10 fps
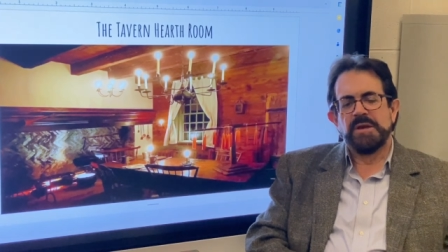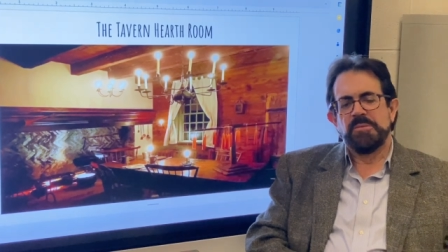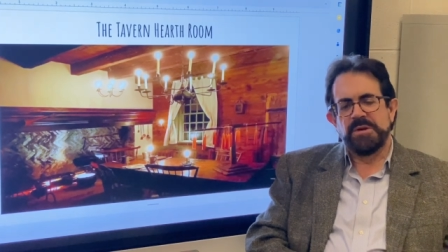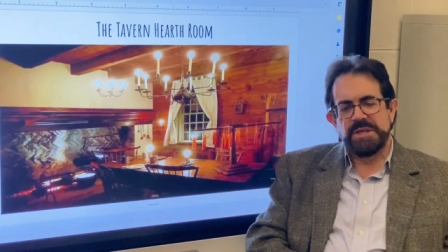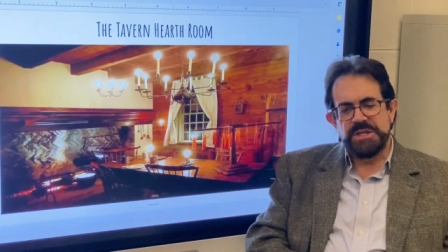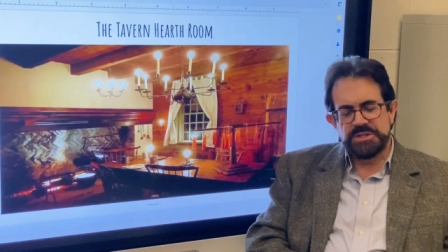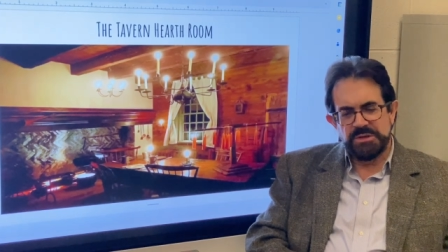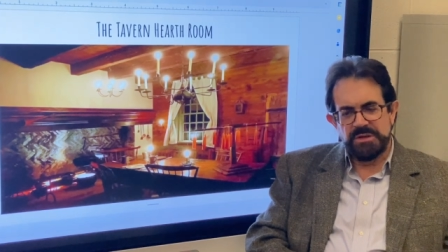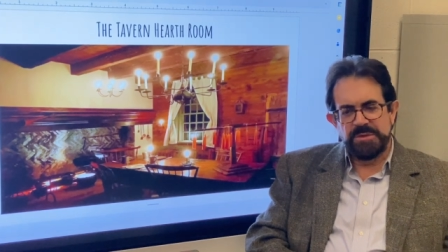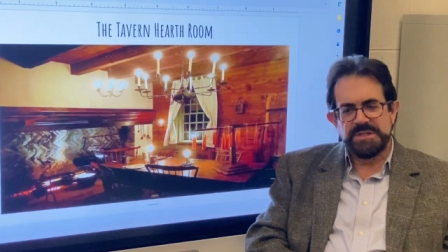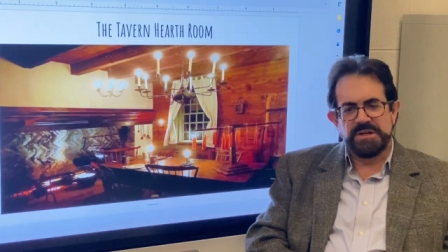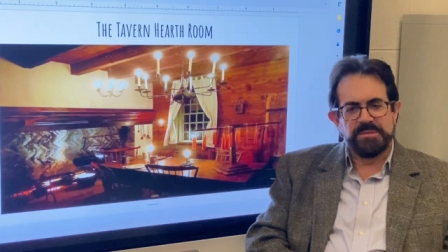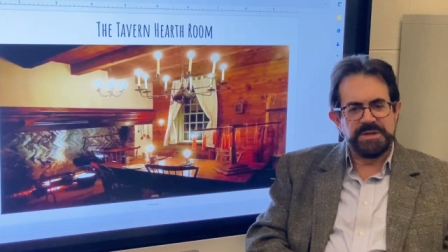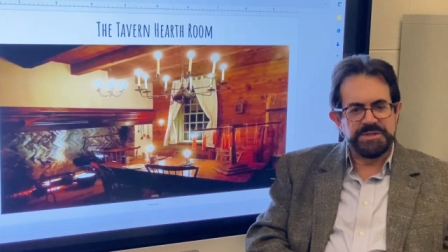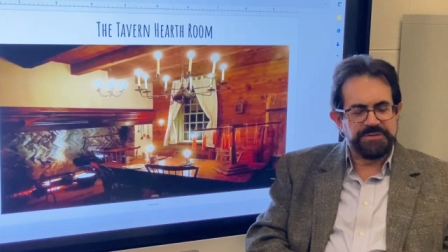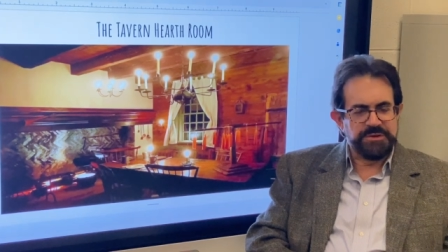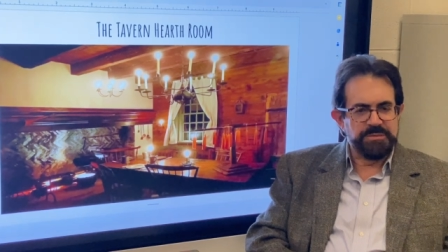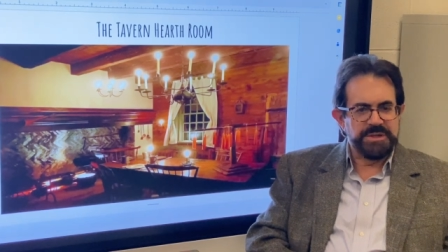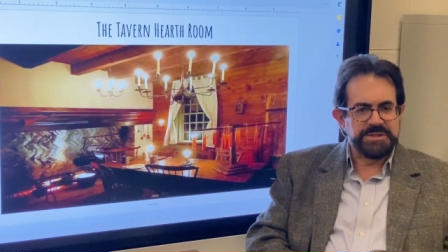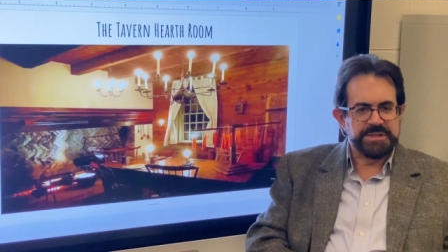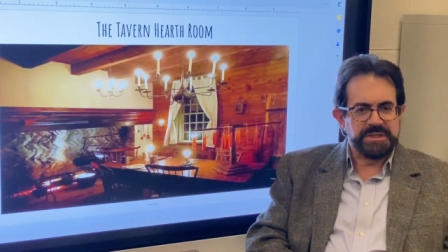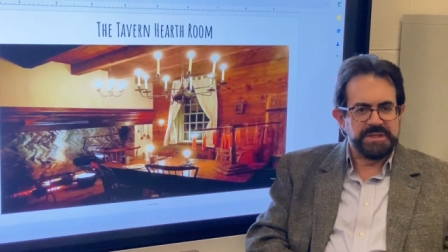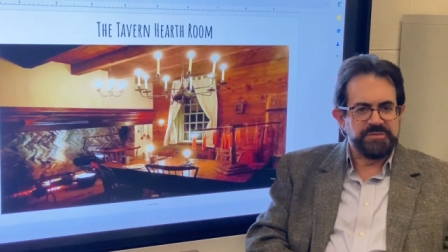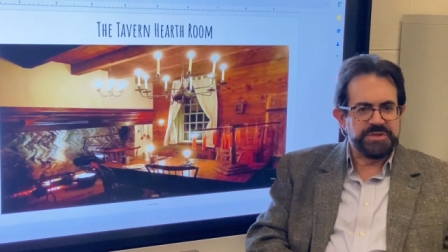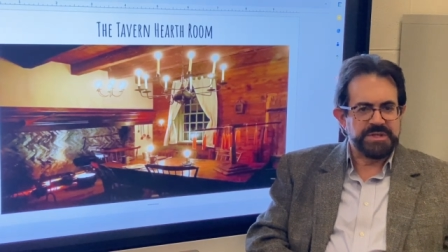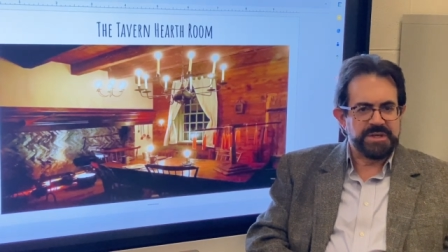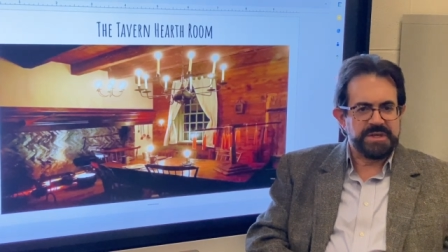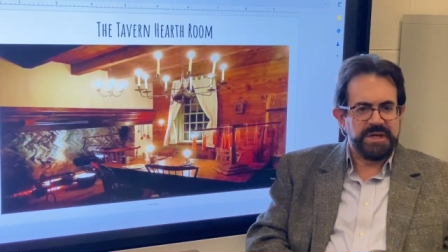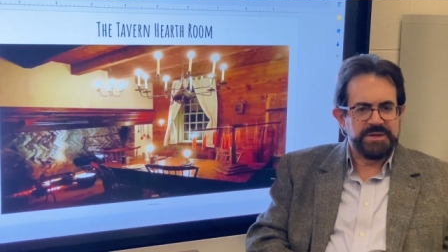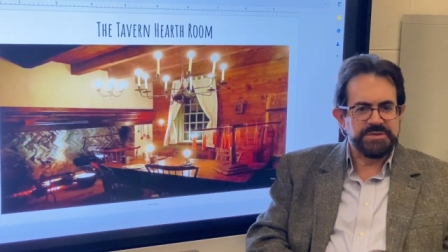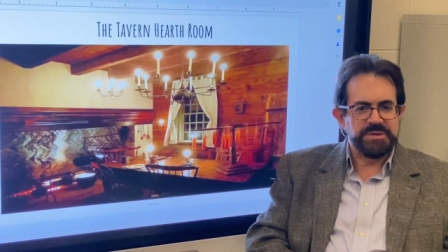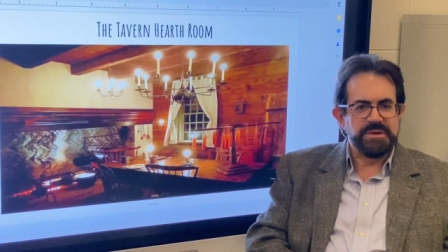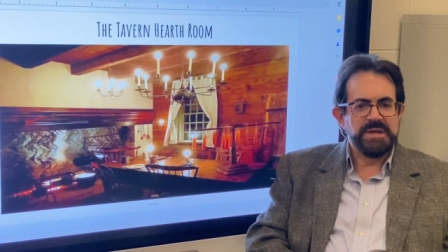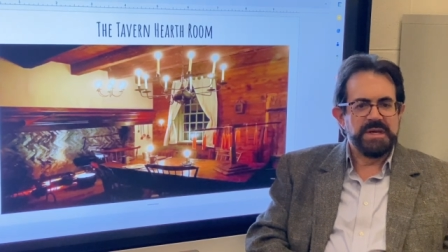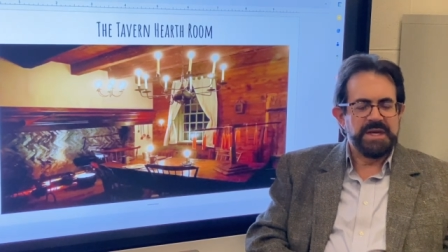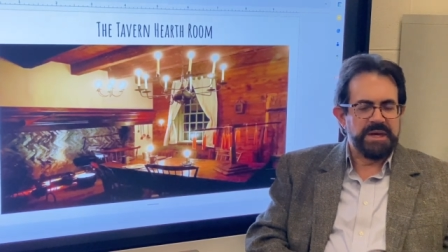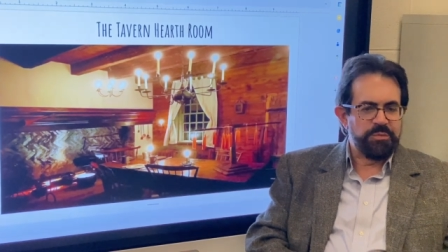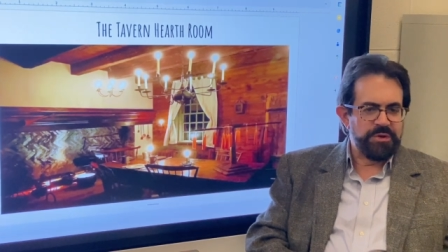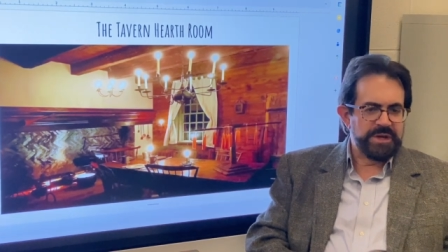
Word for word: But he's calling me, telling me he's a few months to live, he's got cancer, and would